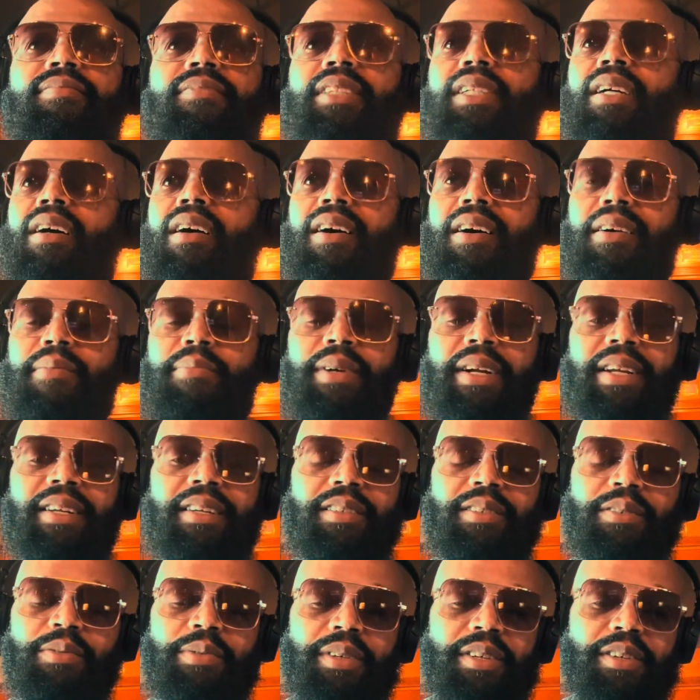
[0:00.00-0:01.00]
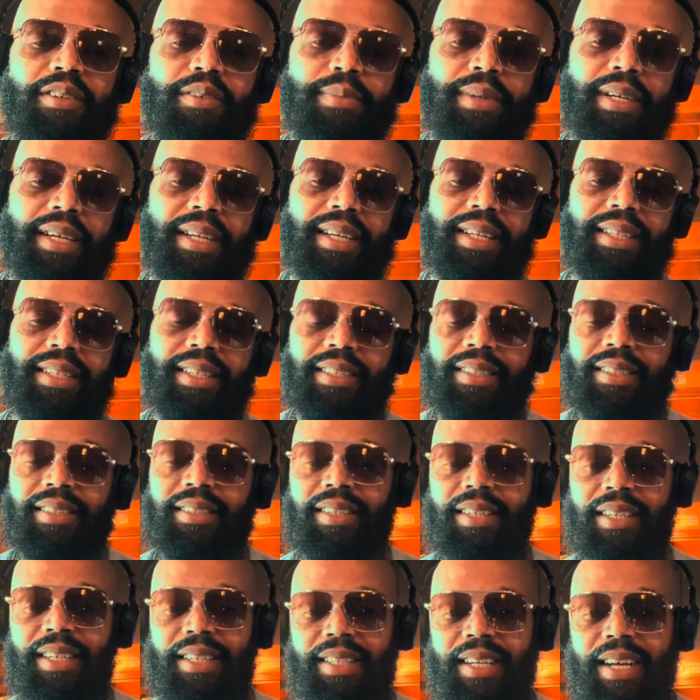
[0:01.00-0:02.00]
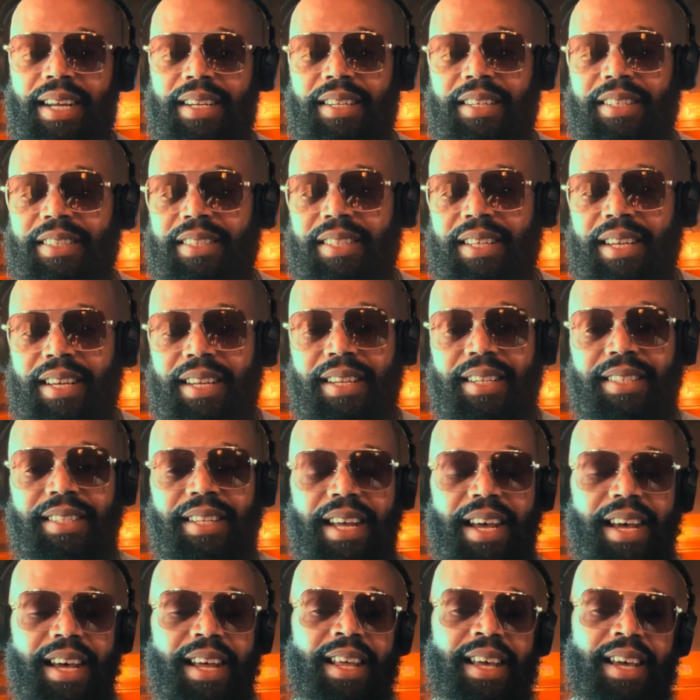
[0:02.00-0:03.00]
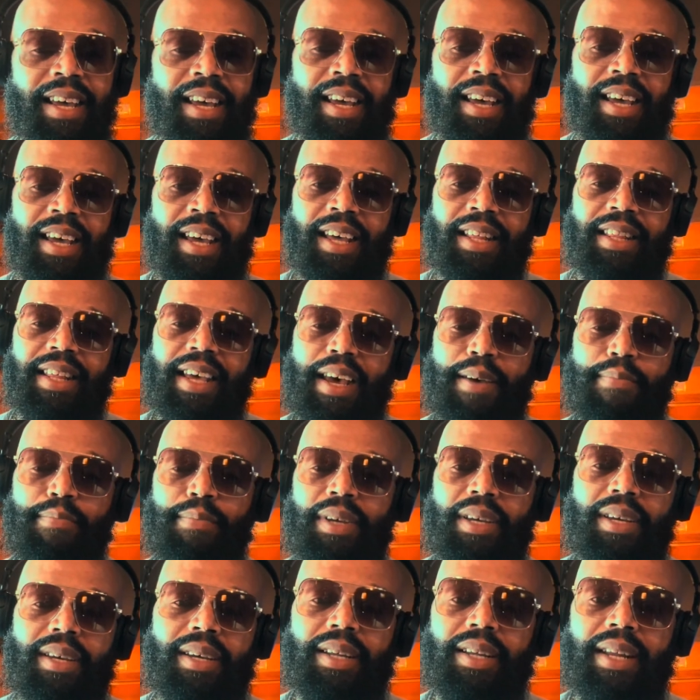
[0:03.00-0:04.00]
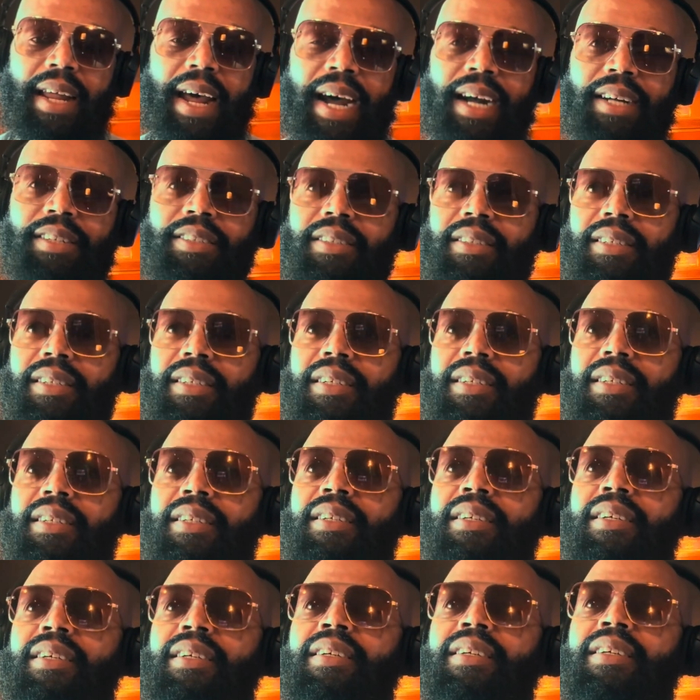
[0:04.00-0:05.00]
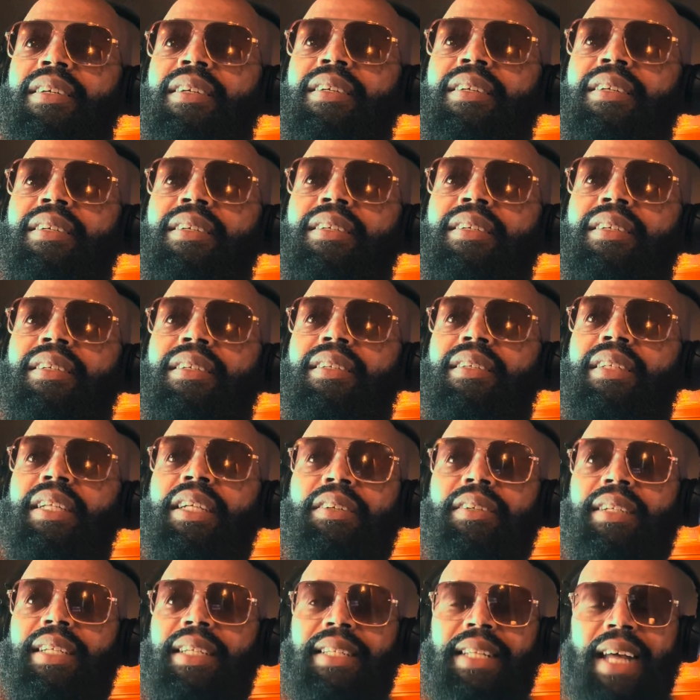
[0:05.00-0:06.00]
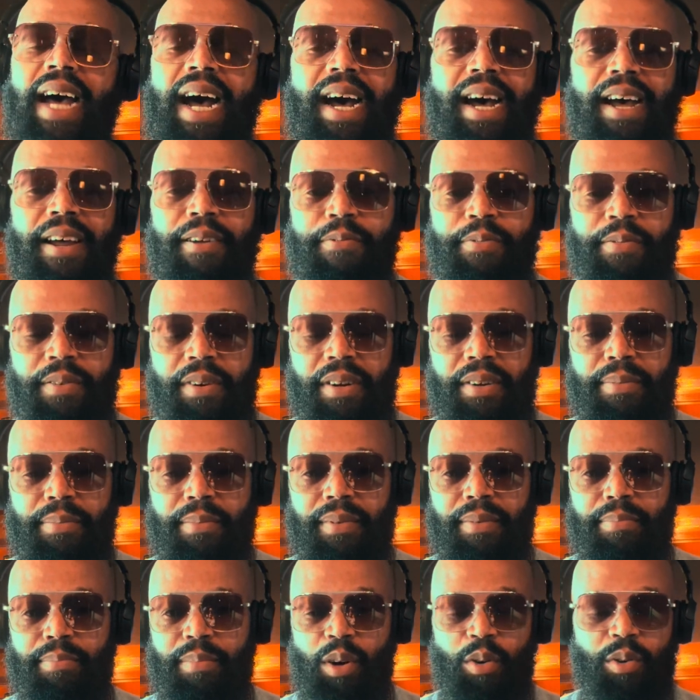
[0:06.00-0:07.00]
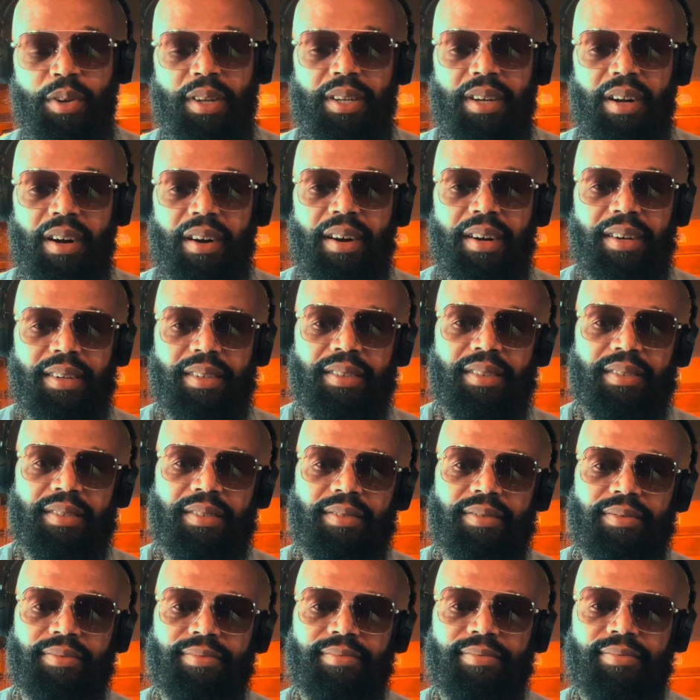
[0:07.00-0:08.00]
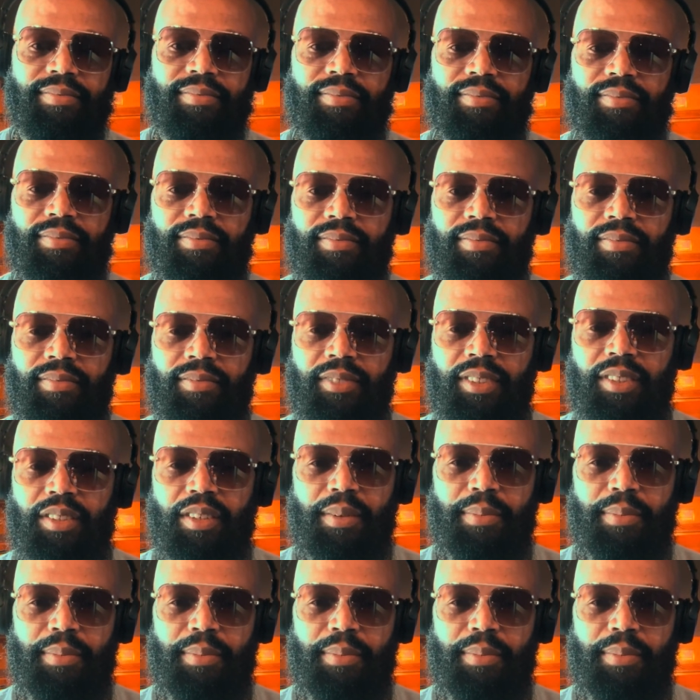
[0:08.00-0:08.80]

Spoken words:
Heartbreak is real, man. There's studies out there saying that men actually literally die from broken hearts. You know what I'm